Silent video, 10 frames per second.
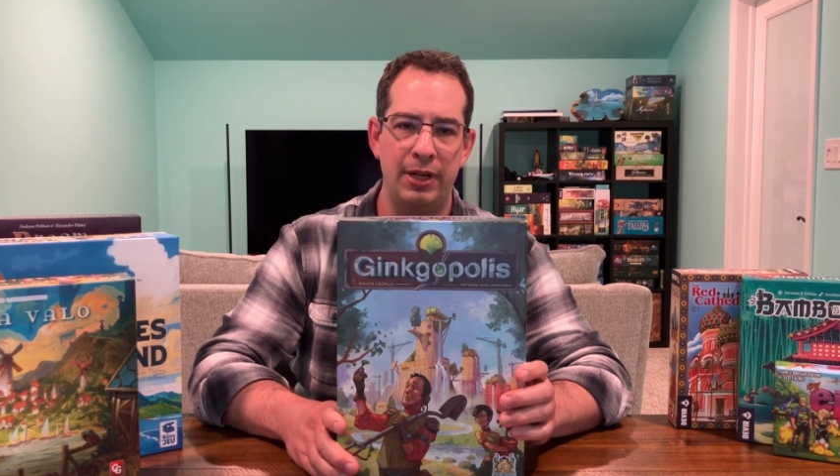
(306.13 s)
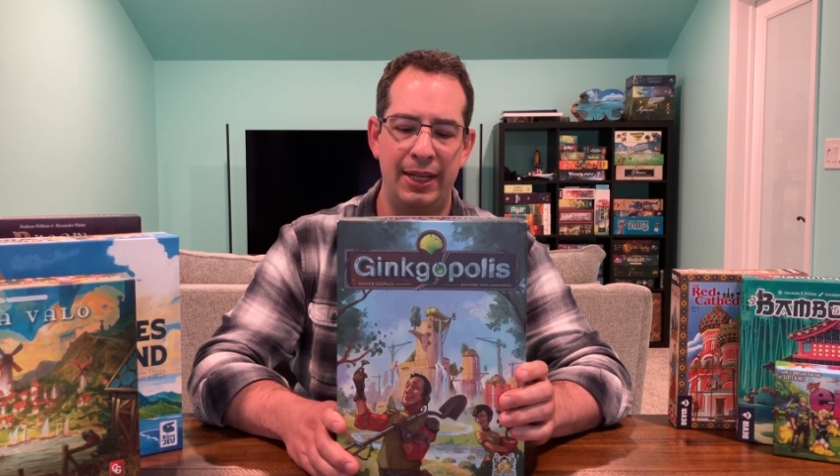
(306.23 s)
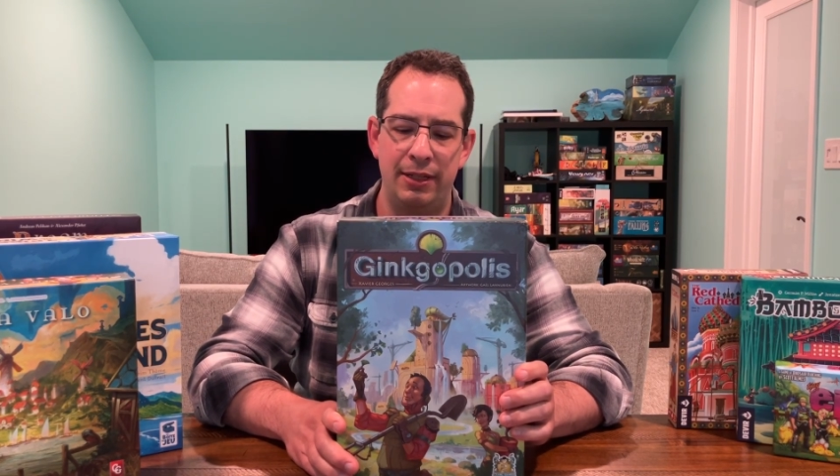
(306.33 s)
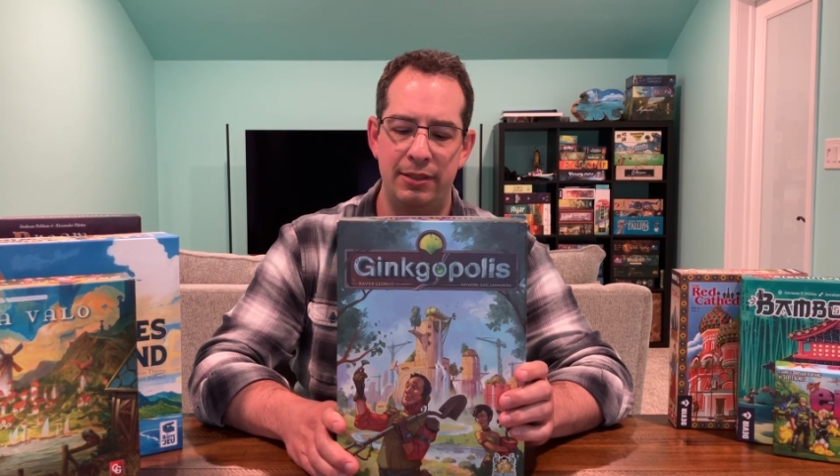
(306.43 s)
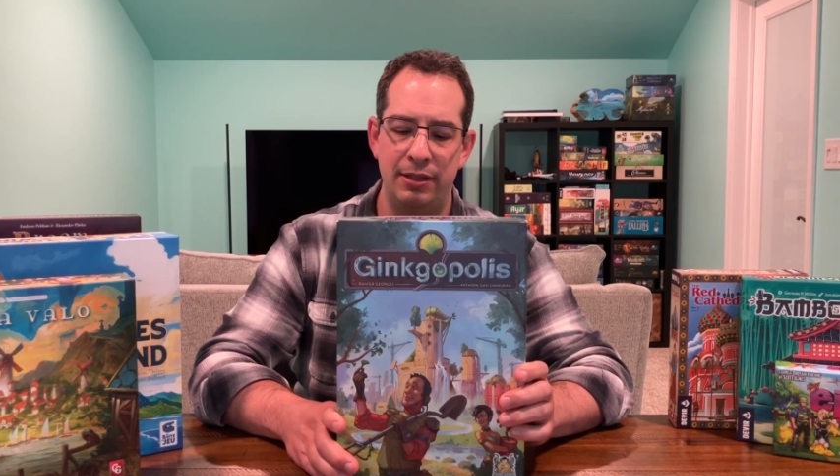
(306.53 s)

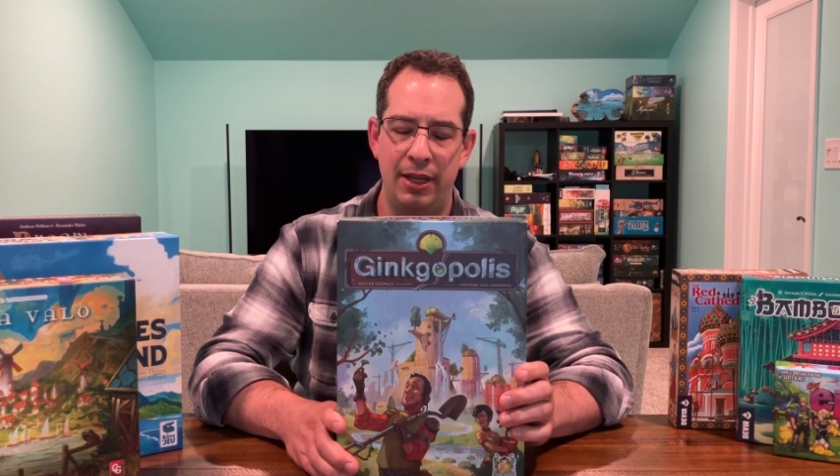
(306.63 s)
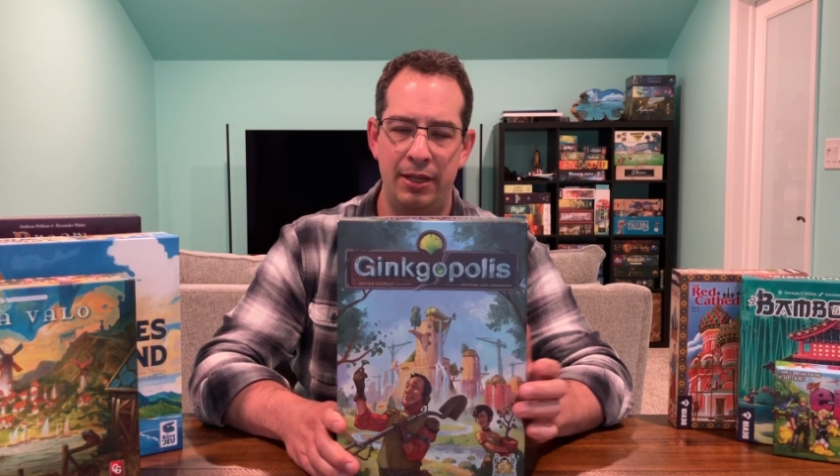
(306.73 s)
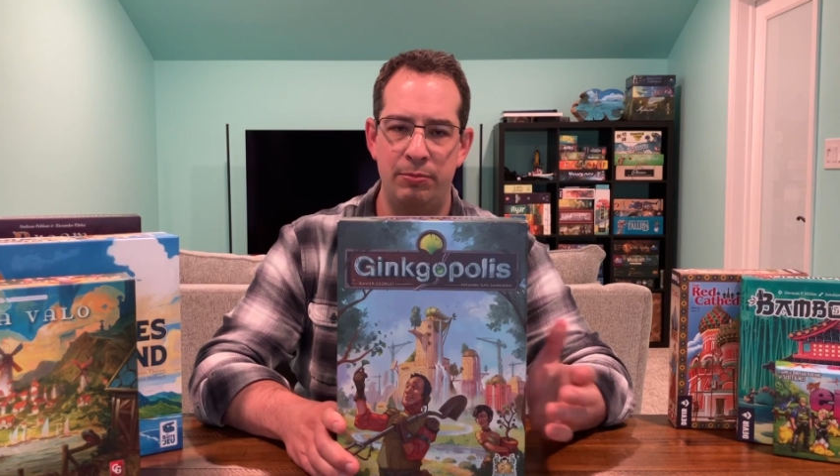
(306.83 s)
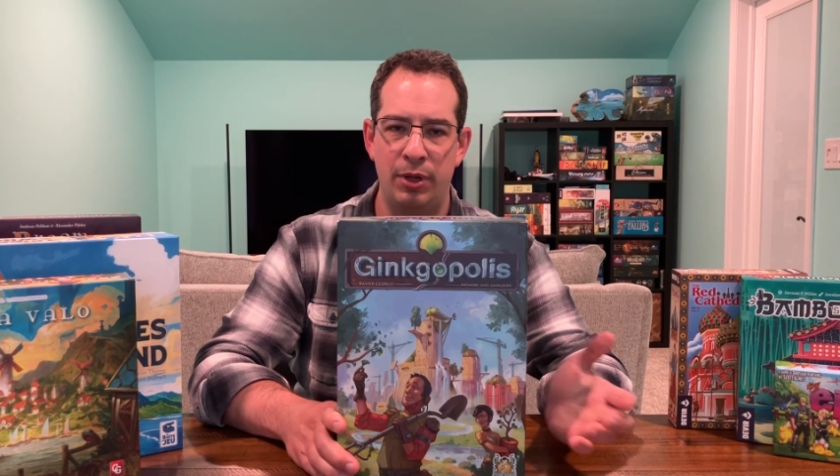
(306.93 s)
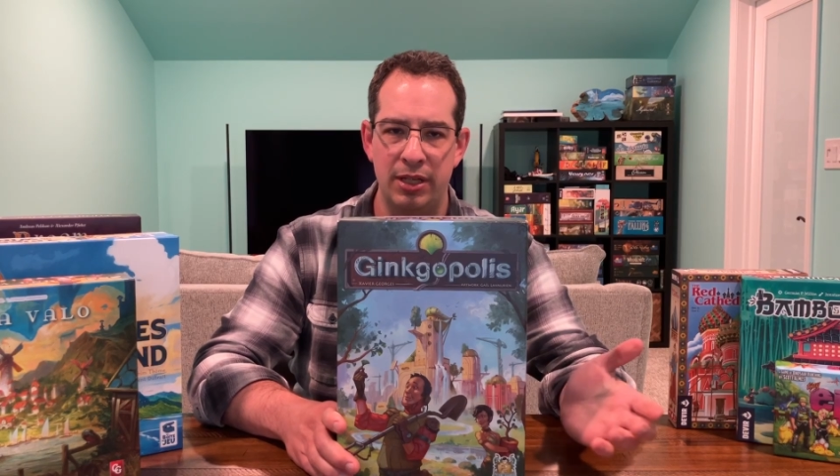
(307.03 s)

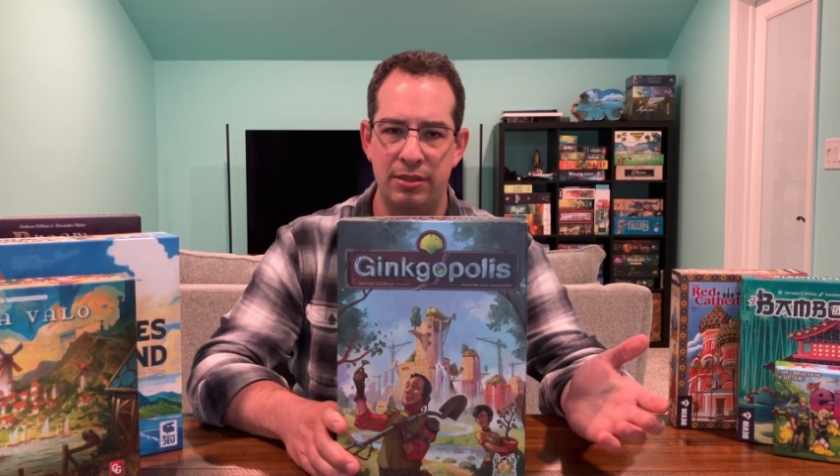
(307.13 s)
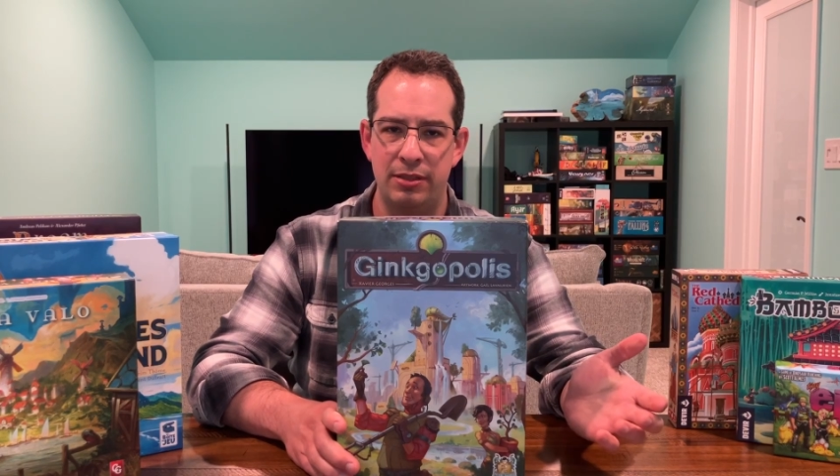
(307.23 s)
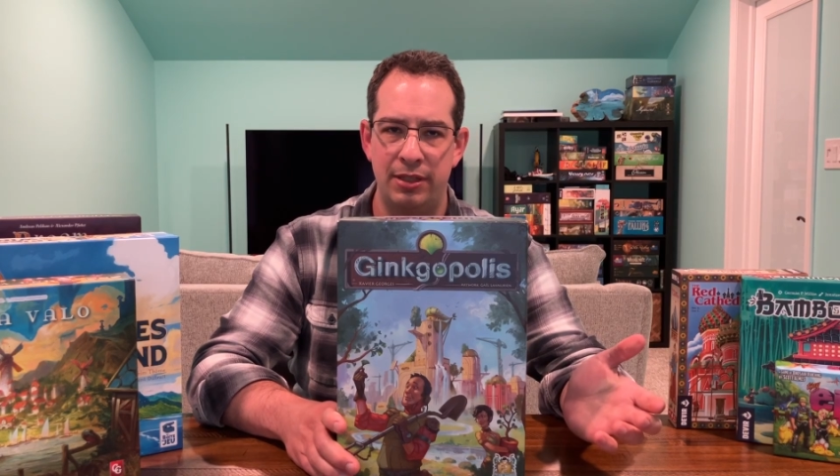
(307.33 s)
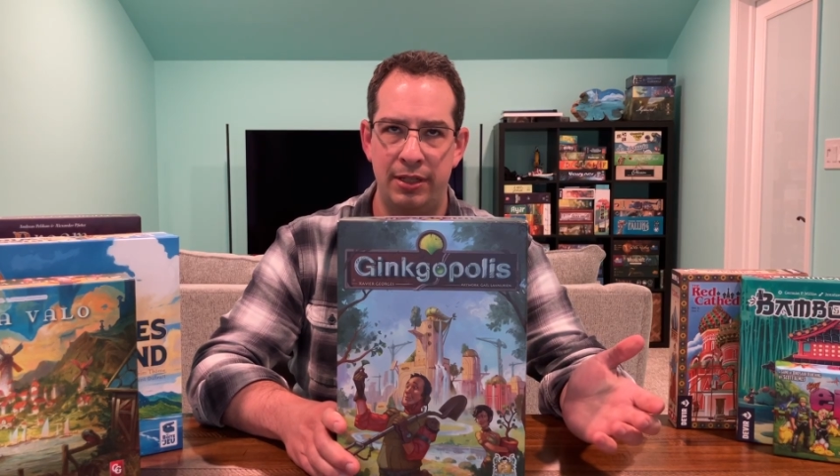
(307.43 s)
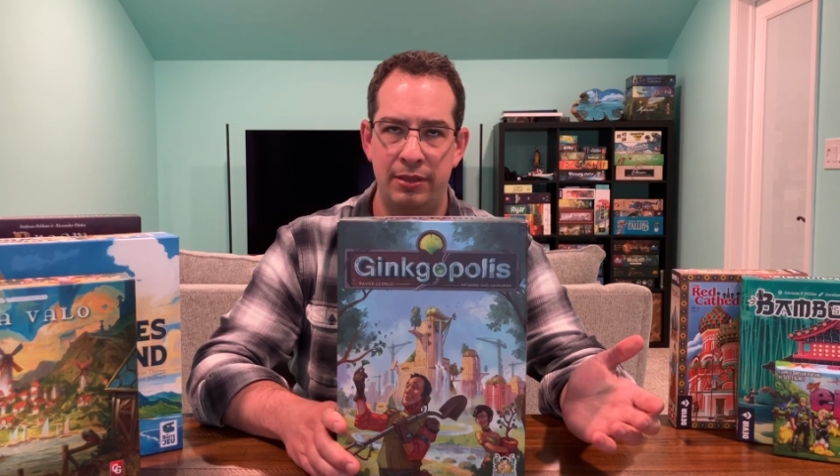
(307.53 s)

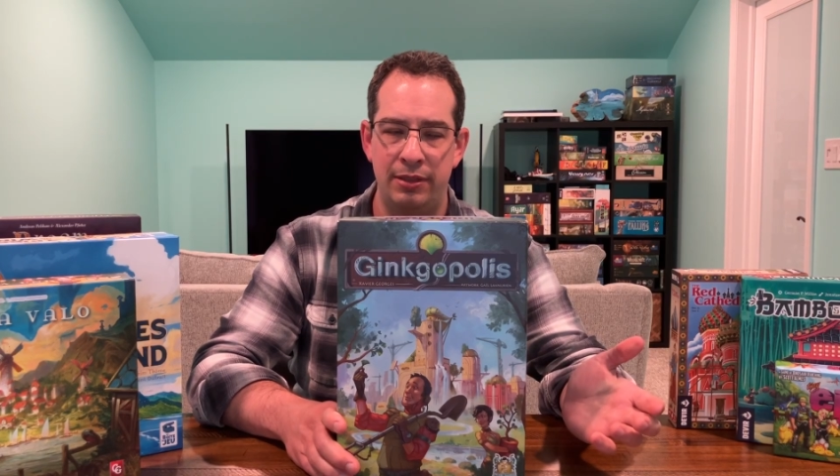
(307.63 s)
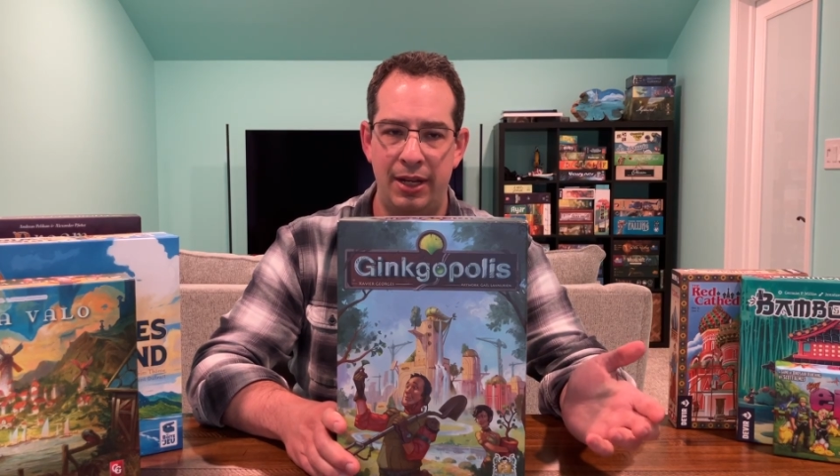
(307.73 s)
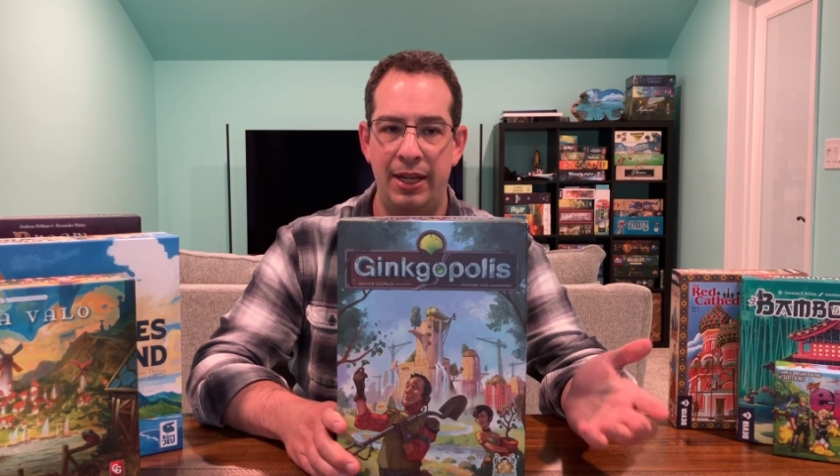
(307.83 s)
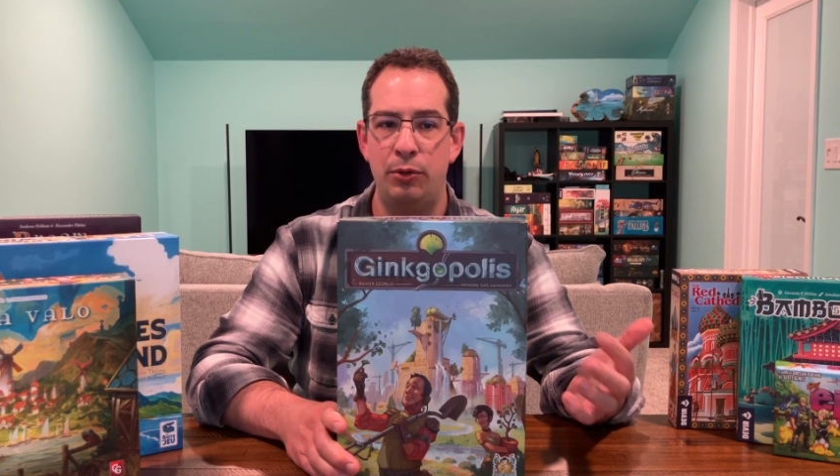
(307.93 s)
and